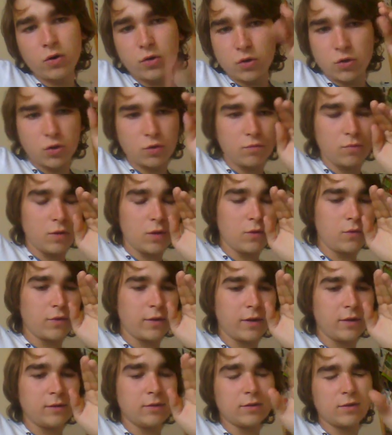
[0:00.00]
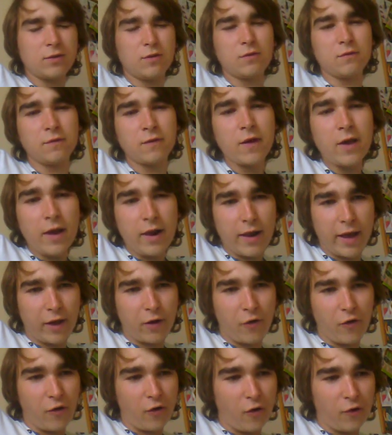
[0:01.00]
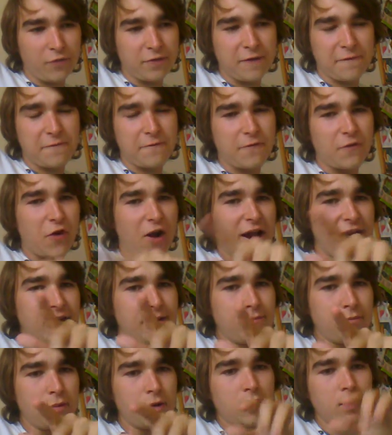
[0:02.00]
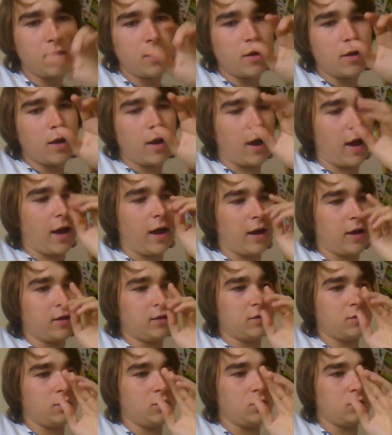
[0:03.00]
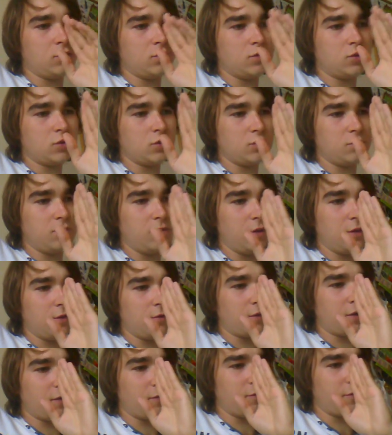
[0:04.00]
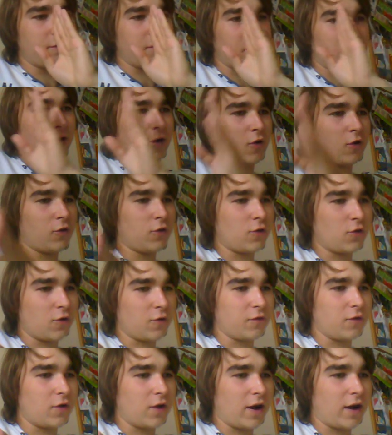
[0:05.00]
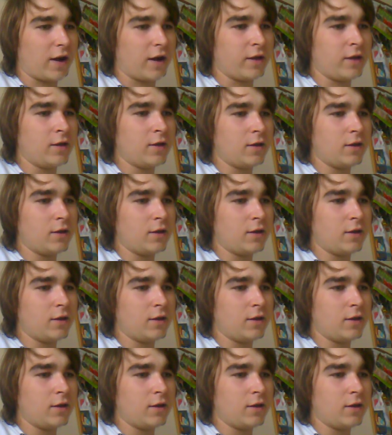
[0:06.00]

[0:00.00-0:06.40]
You should be looking sort of like on the frame, and you should be looking with the corner of your eye,